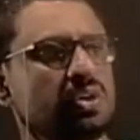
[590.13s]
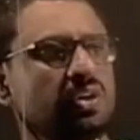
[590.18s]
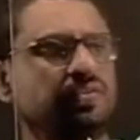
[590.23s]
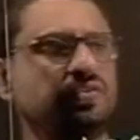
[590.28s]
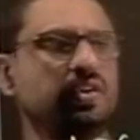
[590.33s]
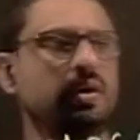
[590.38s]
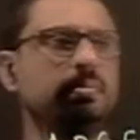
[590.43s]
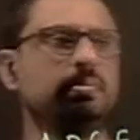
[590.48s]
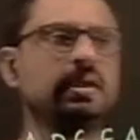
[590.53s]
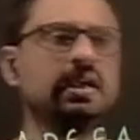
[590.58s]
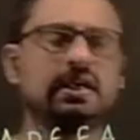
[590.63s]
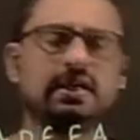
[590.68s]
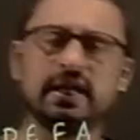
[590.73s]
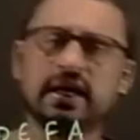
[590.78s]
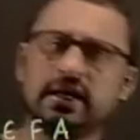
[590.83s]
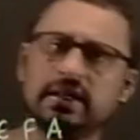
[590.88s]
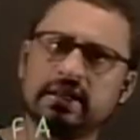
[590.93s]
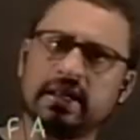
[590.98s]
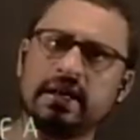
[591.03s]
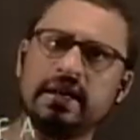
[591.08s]
So if you are
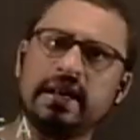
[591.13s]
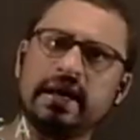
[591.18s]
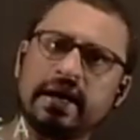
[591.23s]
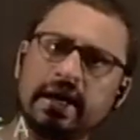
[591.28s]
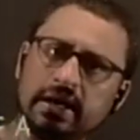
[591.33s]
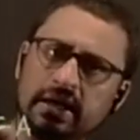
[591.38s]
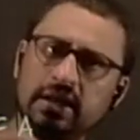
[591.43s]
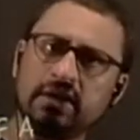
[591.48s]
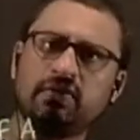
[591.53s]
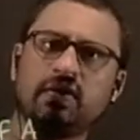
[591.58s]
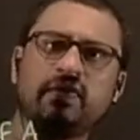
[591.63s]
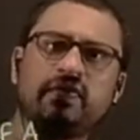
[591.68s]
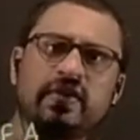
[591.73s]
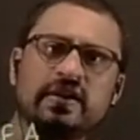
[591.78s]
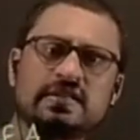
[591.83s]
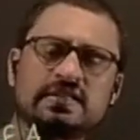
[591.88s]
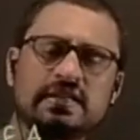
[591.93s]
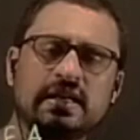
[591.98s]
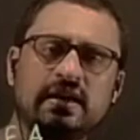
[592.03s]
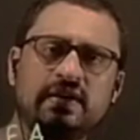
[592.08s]
meeting the negative
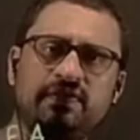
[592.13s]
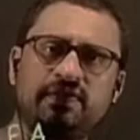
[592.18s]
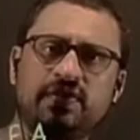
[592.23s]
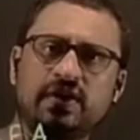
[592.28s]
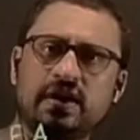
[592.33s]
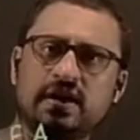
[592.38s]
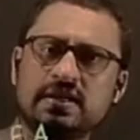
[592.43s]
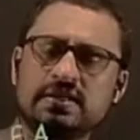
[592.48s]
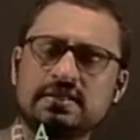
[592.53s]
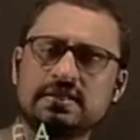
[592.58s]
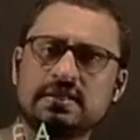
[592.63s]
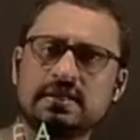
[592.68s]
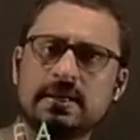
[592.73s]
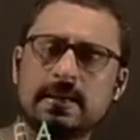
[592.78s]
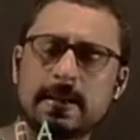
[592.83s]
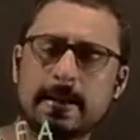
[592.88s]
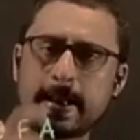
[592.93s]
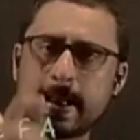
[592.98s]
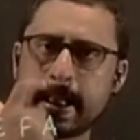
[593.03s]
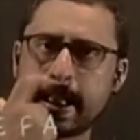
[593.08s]
of the cell
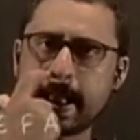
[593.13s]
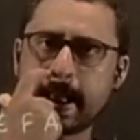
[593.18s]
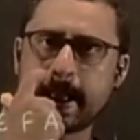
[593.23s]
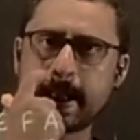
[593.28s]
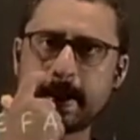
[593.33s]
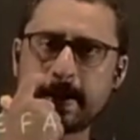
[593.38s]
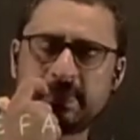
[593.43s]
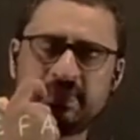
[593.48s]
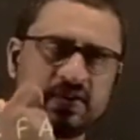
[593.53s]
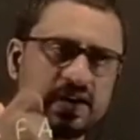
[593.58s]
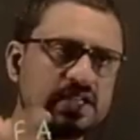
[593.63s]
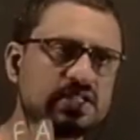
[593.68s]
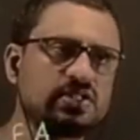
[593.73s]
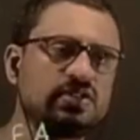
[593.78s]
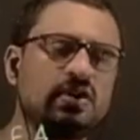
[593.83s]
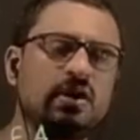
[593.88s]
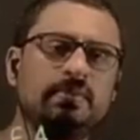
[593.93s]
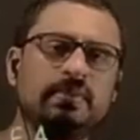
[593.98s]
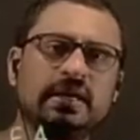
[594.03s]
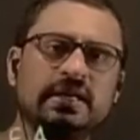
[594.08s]
first
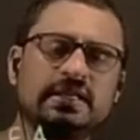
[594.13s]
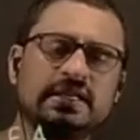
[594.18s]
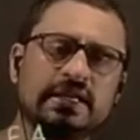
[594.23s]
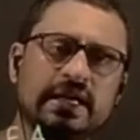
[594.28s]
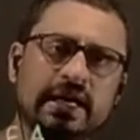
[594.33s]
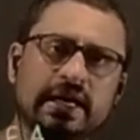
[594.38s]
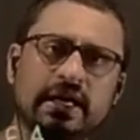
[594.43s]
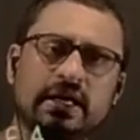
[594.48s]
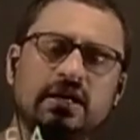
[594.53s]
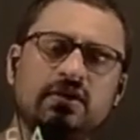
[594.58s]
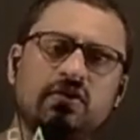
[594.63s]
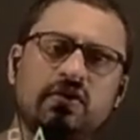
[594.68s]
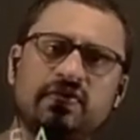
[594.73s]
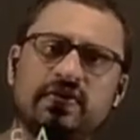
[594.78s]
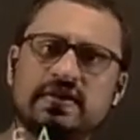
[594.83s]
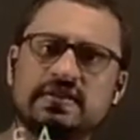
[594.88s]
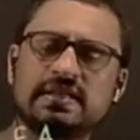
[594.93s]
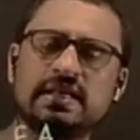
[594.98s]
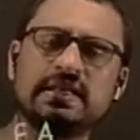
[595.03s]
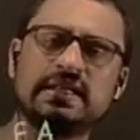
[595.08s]
you are meeting negative
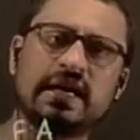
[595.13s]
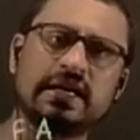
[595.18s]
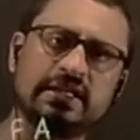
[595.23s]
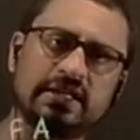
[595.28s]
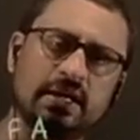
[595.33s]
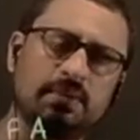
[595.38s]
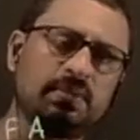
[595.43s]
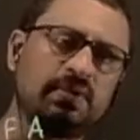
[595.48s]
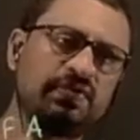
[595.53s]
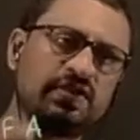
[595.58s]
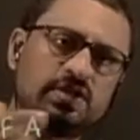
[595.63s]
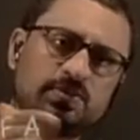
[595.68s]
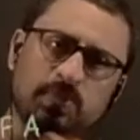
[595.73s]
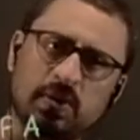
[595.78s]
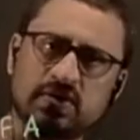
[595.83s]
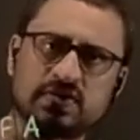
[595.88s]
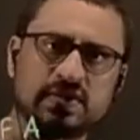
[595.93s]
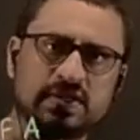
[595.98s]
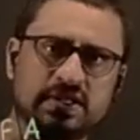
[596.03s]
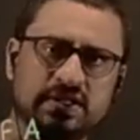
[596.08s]
of the cell, that EMF
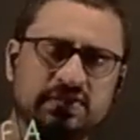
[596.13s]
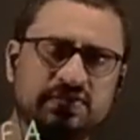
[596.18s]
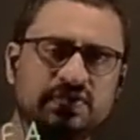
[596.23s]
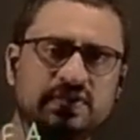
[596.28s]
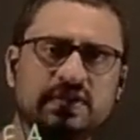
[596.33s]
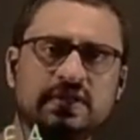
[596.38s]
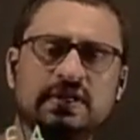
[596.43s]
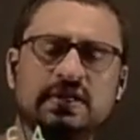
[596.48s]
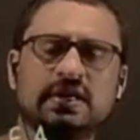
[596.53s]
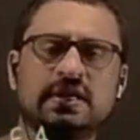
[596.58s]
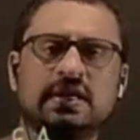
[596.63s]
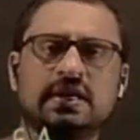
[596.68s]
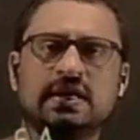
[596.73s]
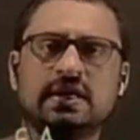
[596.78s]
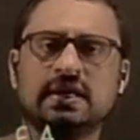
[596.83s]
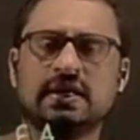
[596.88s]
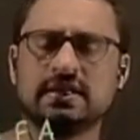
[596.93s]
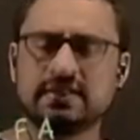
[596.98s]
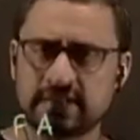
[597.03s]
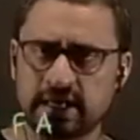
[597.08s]
is positive.
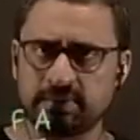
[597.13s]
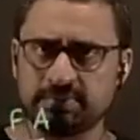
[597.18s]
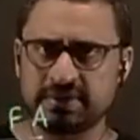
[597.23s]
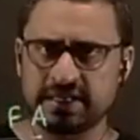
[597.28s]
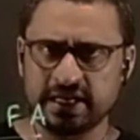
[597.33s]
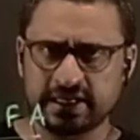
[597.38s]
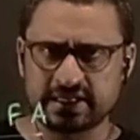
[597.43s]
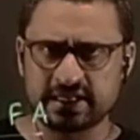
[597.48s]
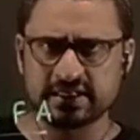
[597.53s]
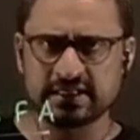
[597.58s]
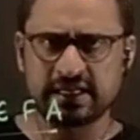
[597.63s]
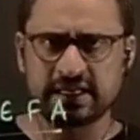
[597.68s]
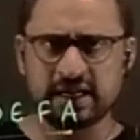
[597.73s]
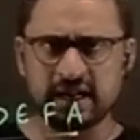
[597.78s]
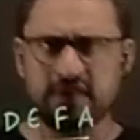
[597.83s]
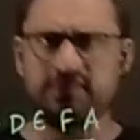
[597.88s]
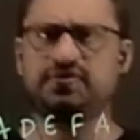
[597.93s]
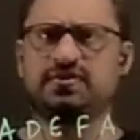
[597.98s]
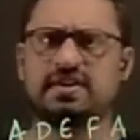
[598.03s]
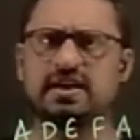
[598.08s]
So I am
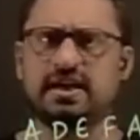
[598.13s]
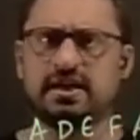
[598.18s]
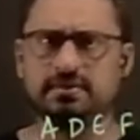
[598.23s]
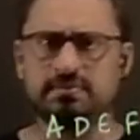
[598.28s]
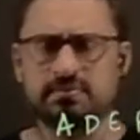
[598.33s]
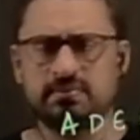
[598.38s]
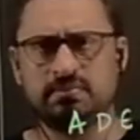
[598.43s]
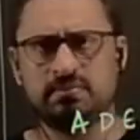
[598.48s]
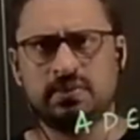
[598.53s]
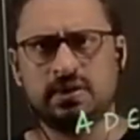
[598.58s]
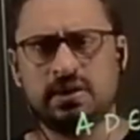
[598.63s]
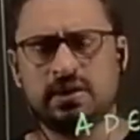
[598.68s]
taking enough time.